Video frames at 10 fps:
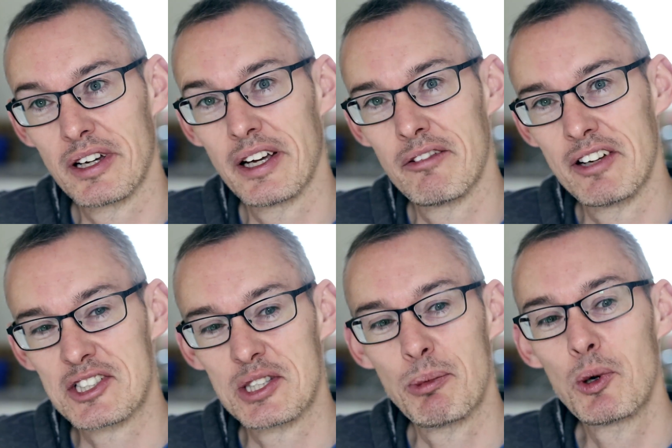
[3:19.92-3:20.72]
that I
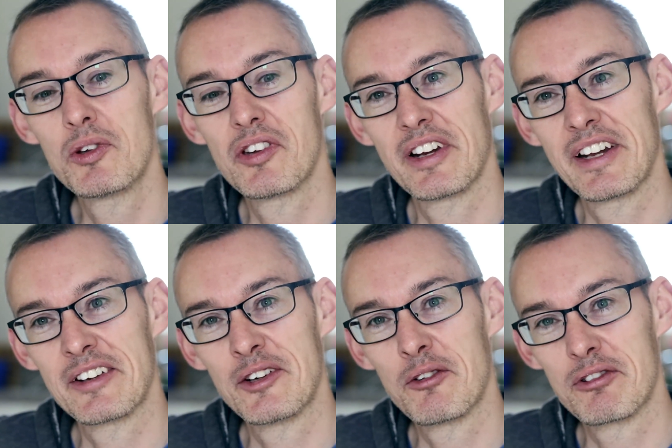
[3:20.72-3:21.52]
eventually bought and I'd
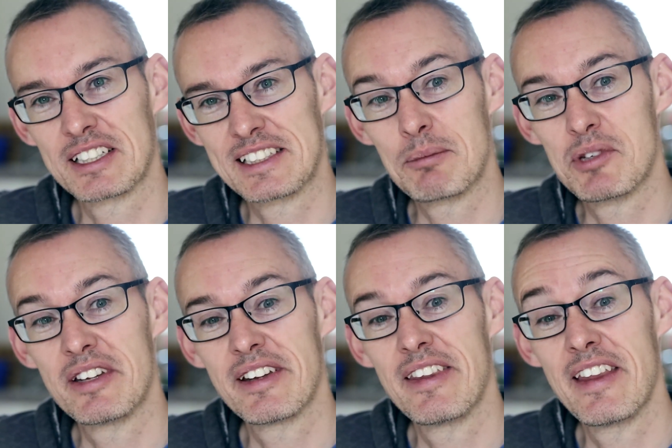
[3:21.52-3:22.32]
had an offer
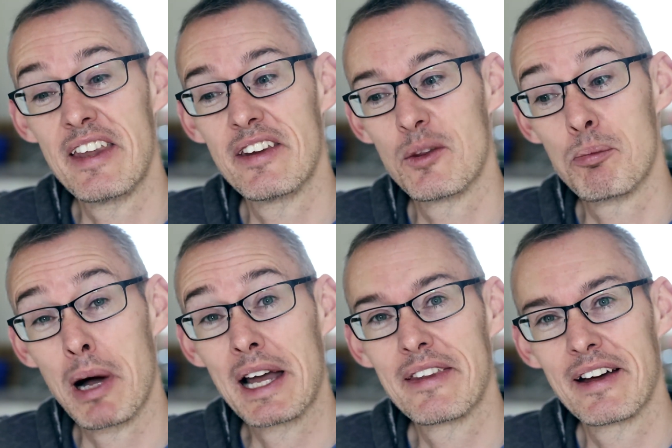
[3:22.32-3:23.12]
accepted, and then the
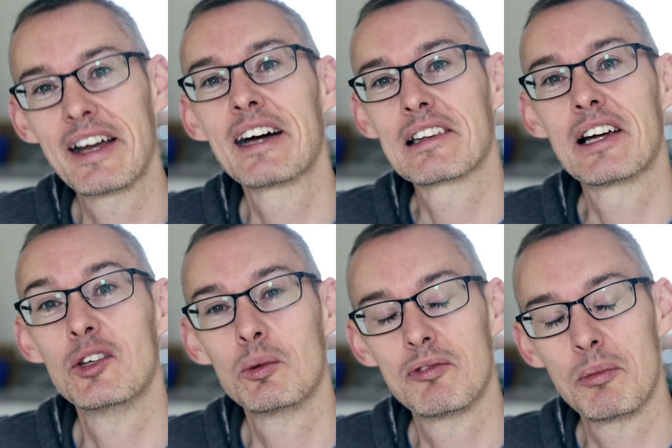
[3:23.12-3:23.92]
buyer that I had
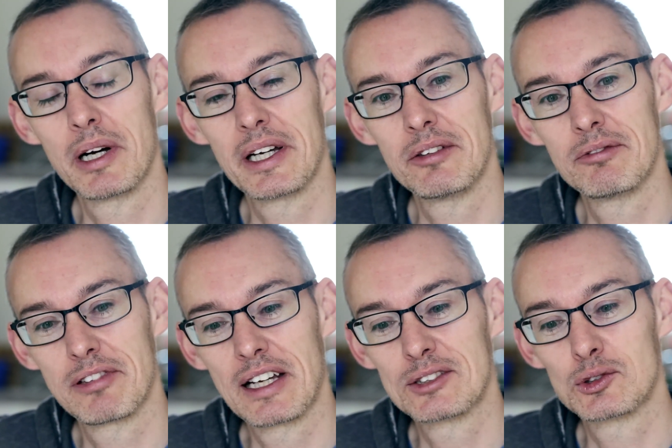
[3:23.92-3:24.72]
lined up for my
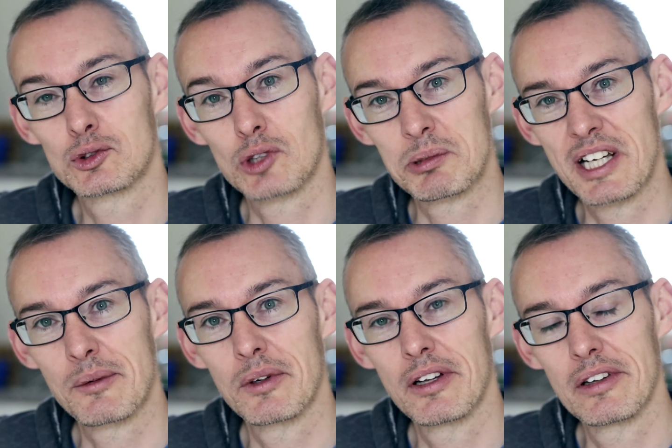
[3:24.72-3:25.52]
flat dropped
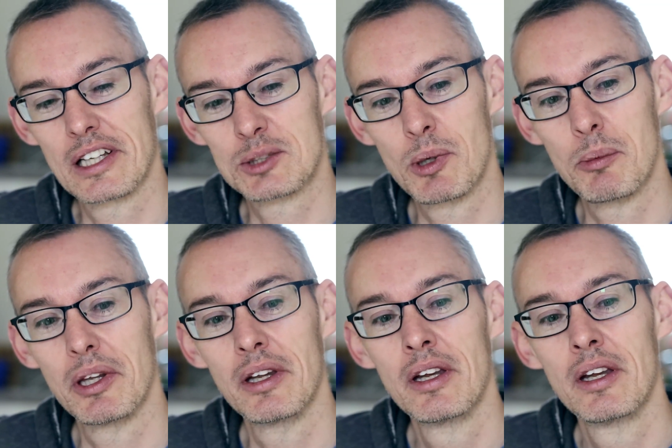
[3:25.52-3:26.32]
out at the last
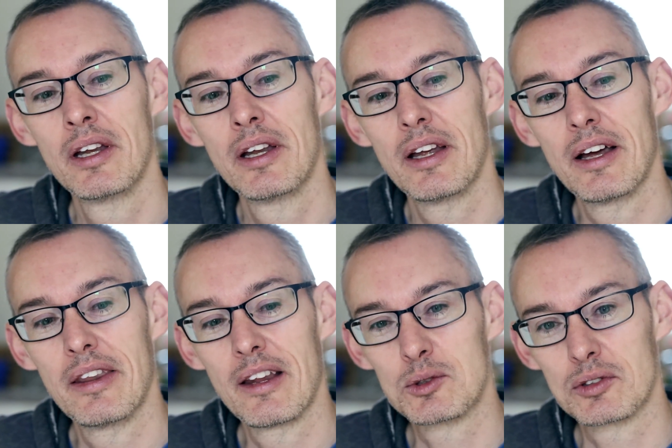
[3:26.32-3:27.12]
moment.
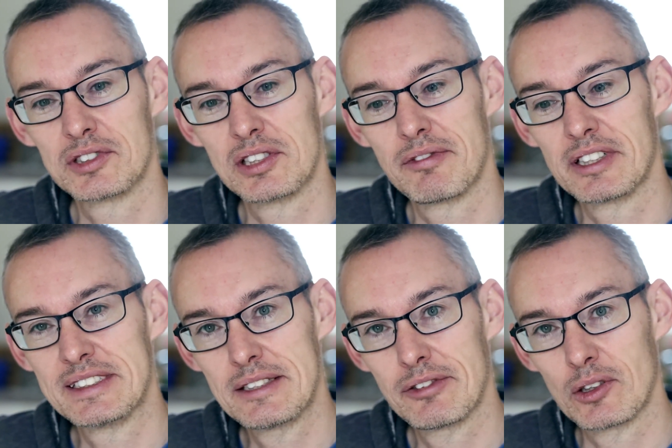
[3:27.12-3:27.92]
And that was obviously very
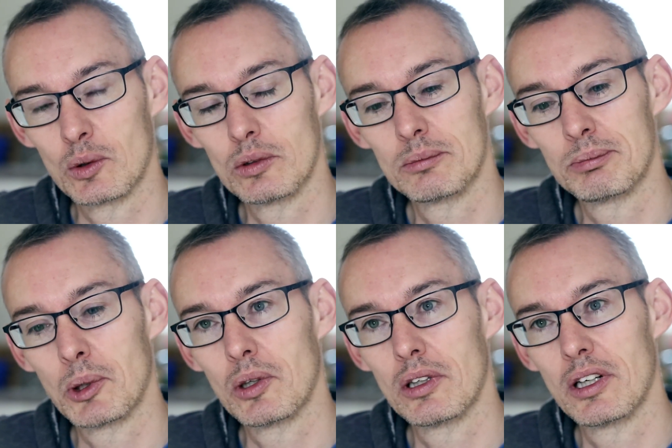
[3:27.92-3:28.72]
difficult,
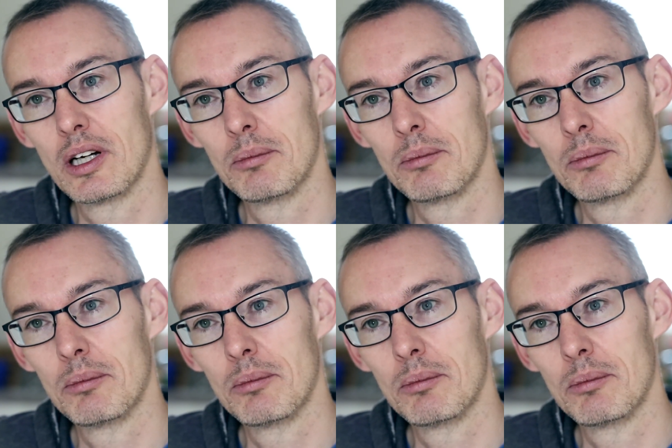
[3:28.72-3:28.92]
but